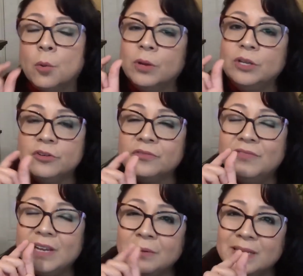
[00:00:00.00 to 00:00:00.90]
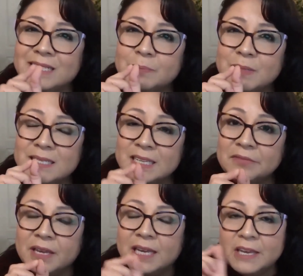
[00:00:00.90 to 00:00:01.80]
When you're very
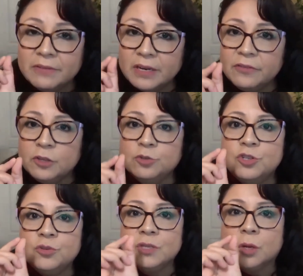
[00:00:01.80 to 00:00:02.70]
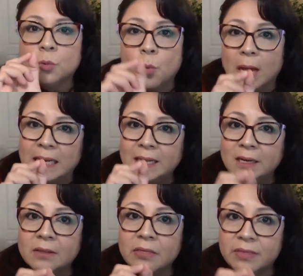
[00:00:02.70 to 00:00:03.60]
specific, even if you choose on one
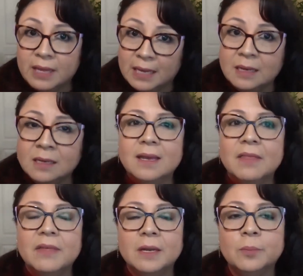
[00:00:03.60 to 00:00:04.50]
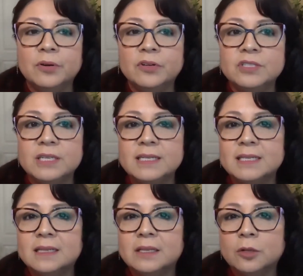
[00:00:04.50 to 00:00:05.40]
little thing, then a person is a
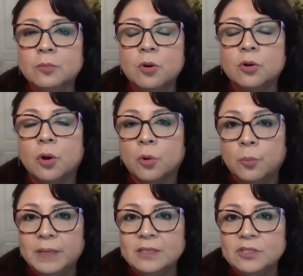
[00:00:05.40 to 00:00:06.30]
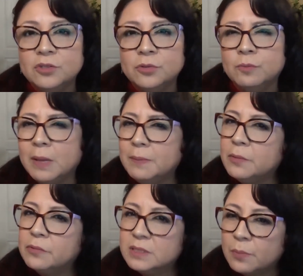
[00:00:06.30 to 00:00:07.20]
little more open to maybe
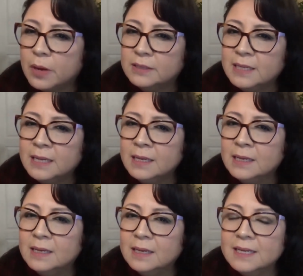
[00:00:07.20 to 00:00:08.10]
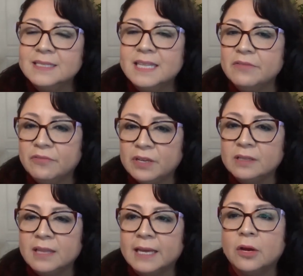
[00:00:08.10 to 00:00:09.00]
responding because they feel
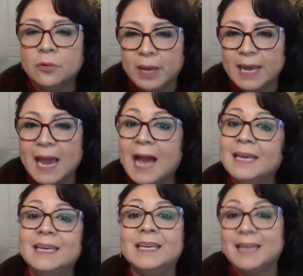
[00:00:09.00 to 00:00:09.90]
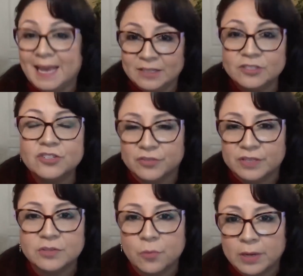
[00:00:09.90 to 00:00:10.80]
like, okay, I can answer
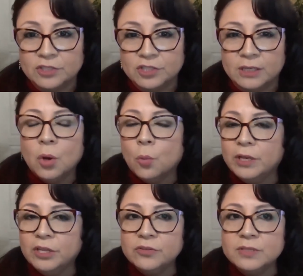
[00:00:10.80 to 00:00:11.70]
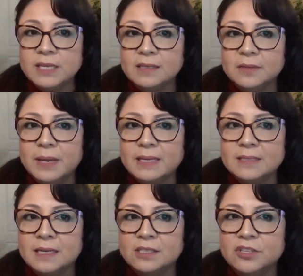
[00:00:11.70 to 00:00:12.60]
this question. When you send a
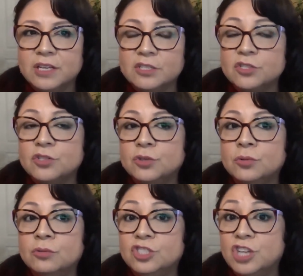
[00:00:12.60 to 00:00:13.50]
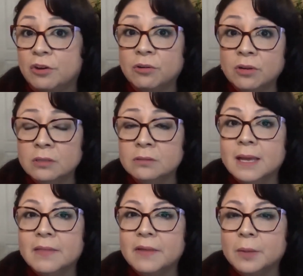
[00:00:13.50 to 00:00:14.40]
message that is too general,
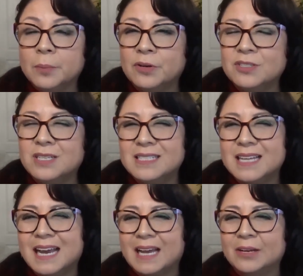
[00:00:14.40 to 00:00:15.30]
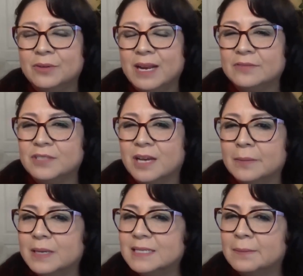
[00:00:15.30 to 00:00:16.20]
then a person's like, I don't have time
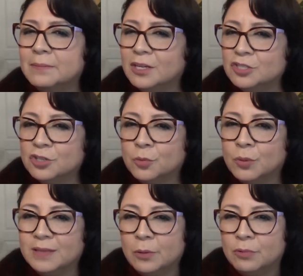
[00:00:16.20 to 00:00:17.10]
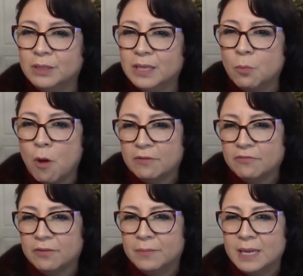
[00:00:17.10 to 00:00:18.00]
because I'm not sure what they really want
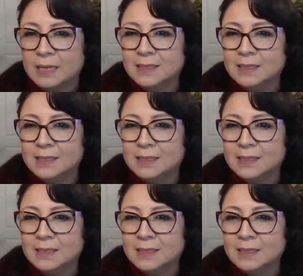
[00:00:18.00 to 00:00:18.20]
from me.